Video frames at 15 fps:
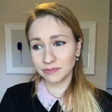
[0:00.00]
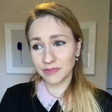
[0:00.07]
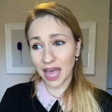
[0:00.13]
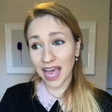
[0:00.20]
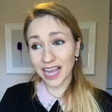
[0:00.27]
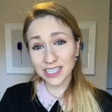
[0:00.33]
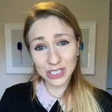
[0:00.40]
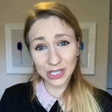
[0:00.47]

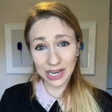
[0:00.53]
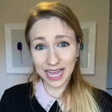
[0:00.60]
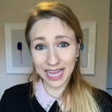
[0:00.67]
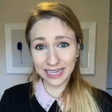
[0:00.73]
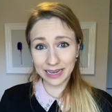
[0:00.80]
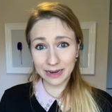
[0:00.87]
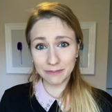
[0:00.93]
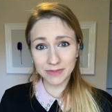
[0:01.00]

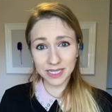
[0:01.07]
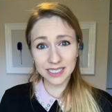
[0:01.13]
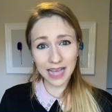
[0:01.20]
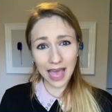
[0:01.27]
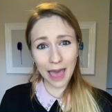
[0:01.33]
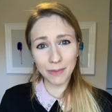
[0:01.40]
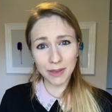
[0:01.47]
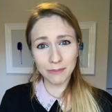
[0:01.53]
isolate and miss
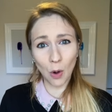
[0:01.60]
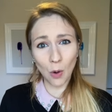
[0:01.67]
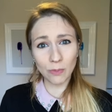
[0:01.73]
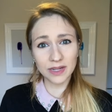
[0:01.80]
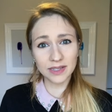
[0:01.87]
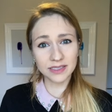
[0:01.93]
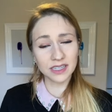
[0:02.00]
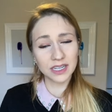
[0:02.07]
happy
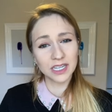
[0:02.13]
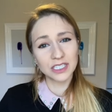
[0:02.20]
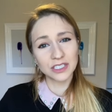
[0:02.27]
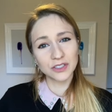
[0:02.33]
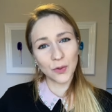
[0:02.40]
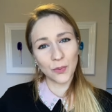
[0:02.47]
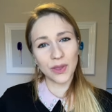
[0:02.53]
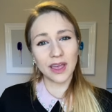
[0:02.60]
moments
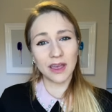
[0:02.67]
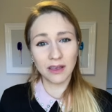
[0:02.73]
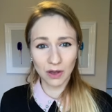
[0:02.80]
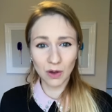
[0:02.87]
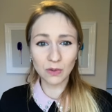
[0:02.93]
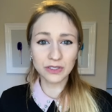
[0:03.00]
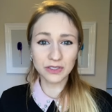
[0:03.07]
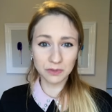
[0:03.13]
so we can
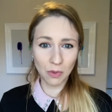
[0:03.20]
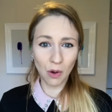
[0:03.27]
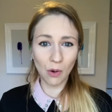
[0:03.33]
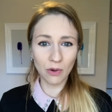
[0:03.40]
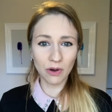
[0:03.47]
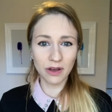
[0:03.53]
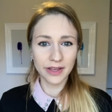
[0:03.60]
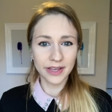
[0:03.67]
go
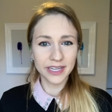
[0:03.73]
smoke.